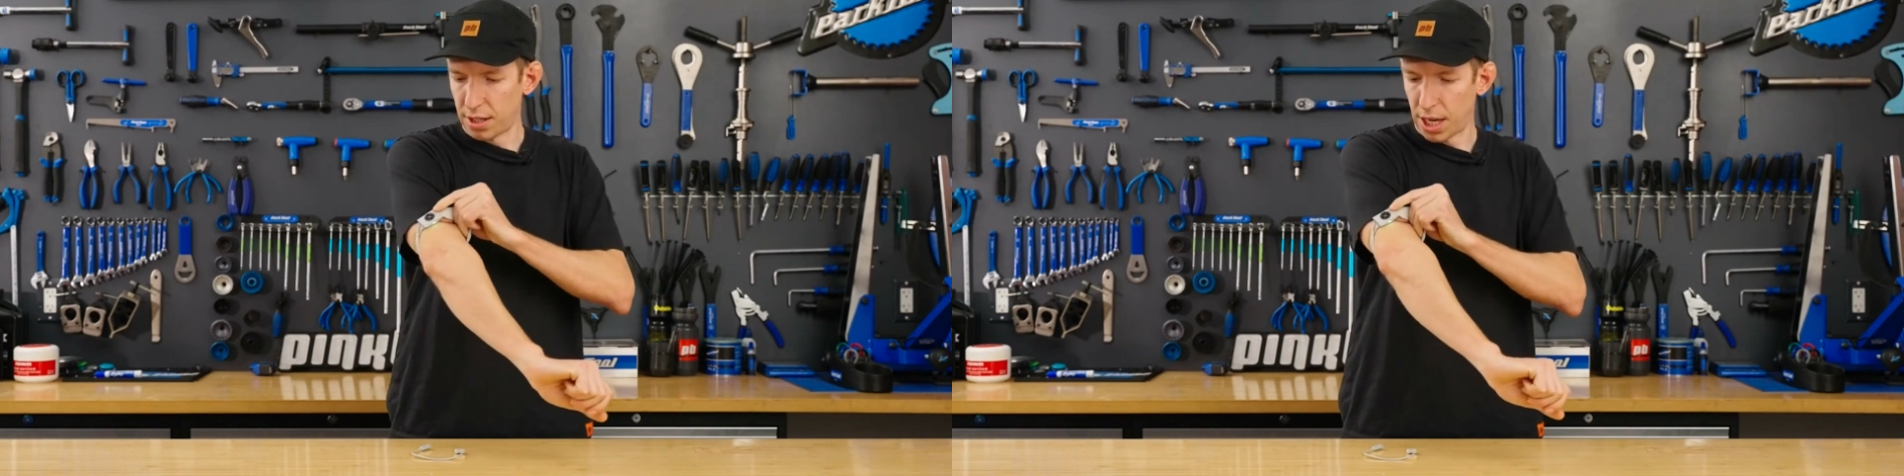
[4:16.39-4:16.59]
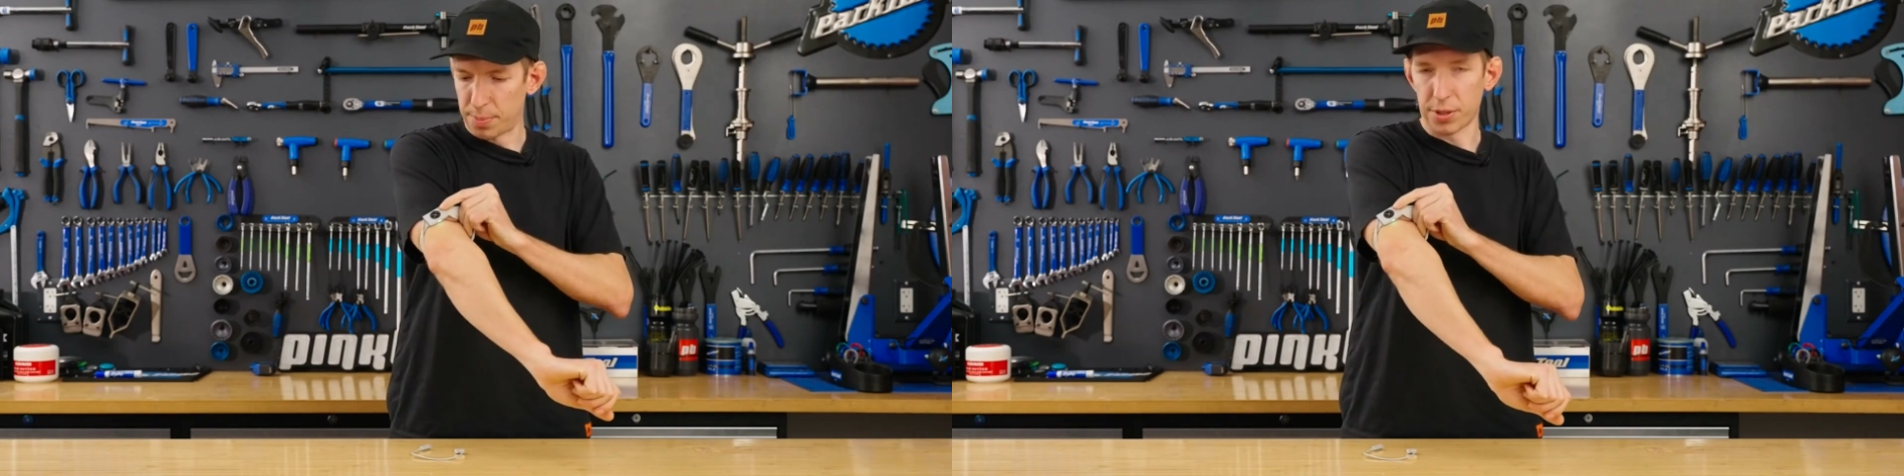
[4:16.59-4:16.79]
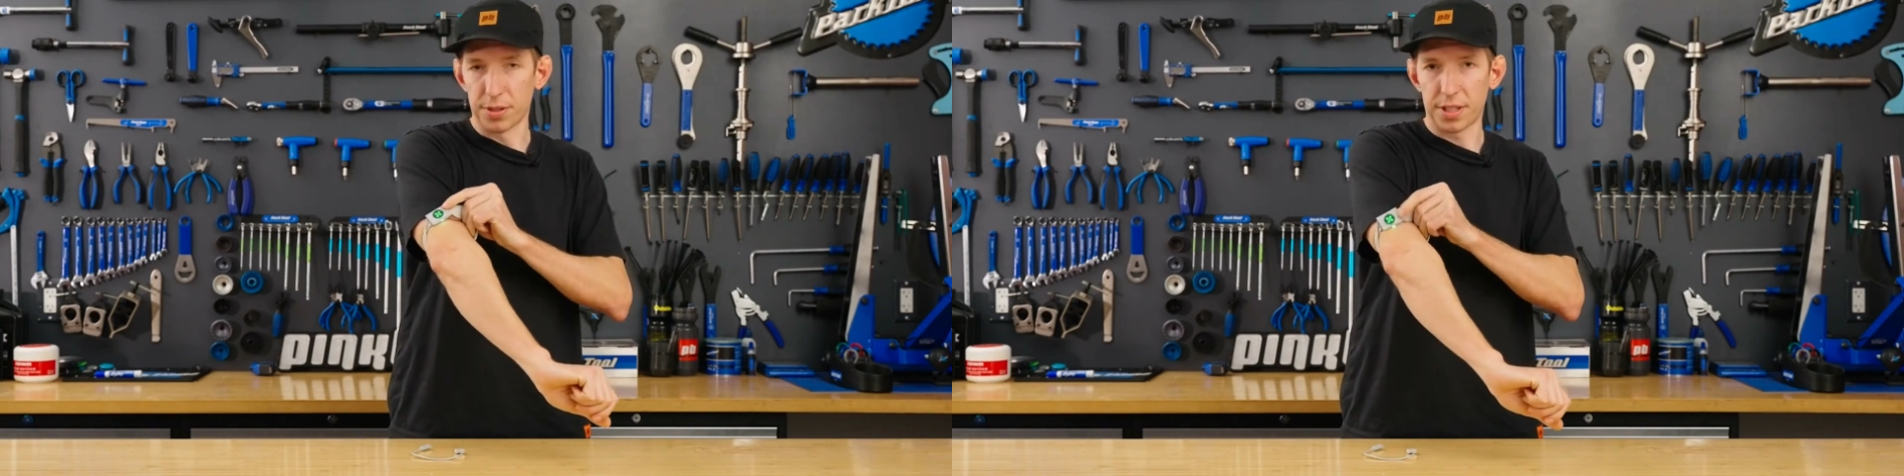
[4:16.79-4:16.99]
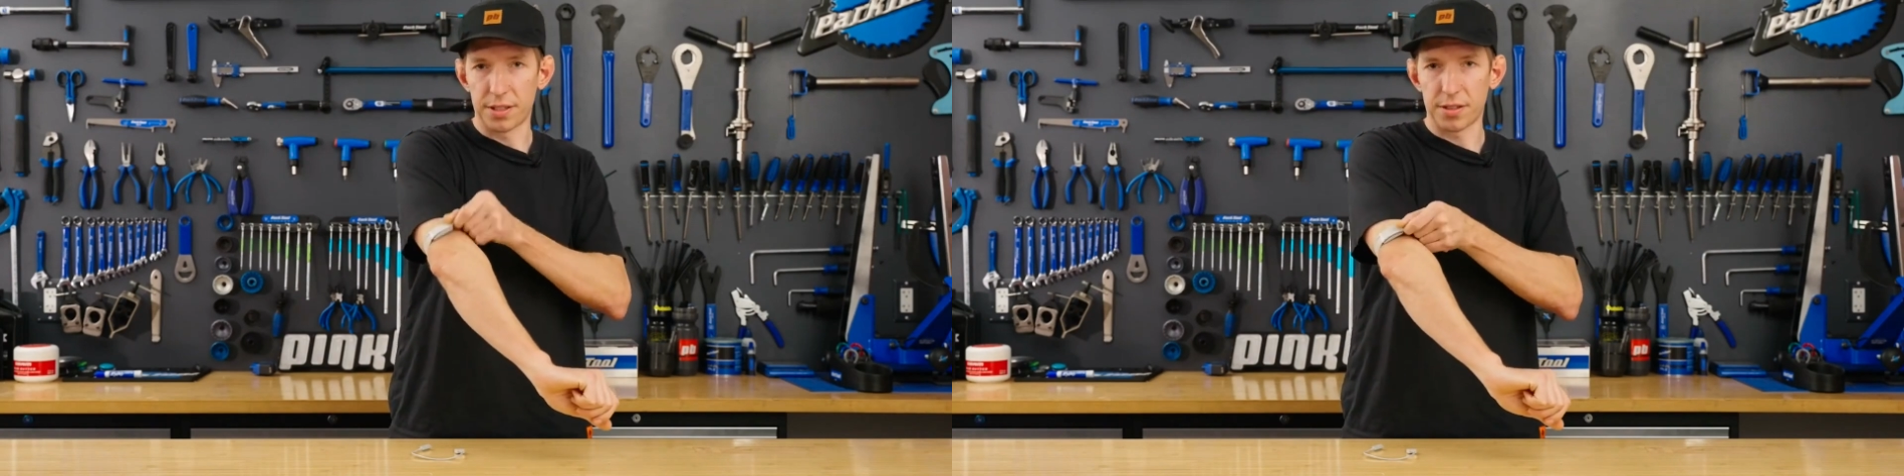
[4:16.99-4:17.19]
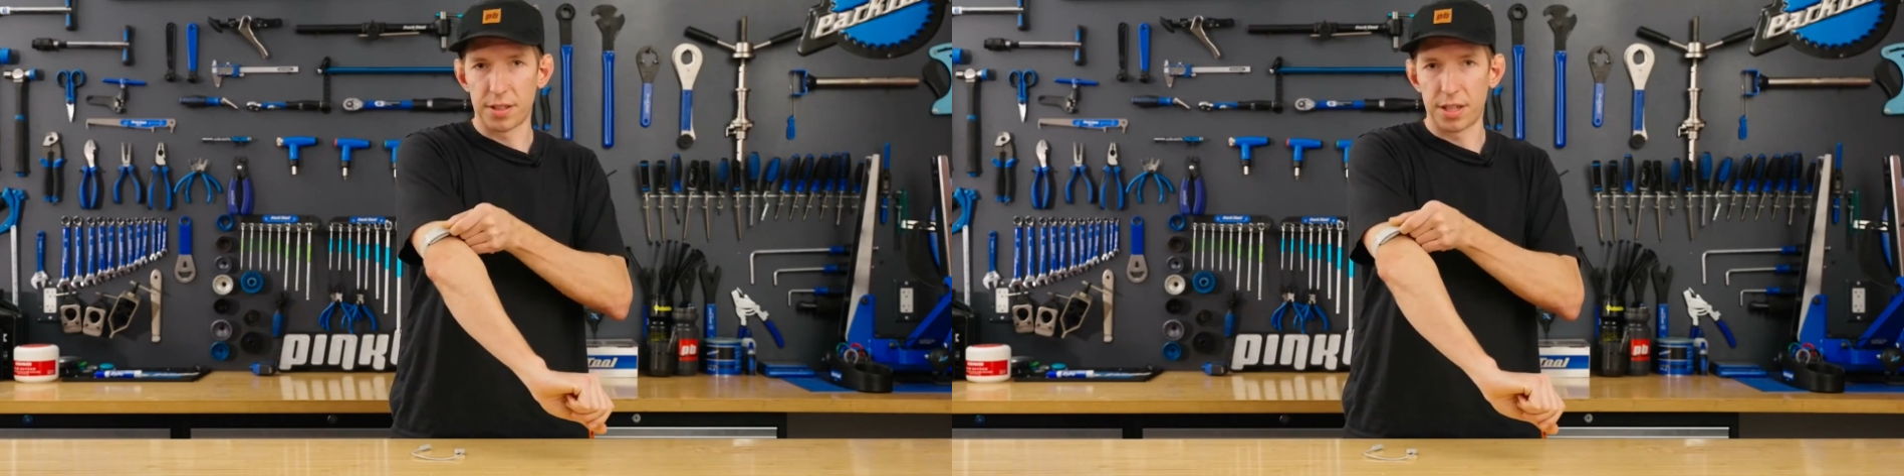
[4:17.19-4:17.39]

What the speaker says: little optical sensor in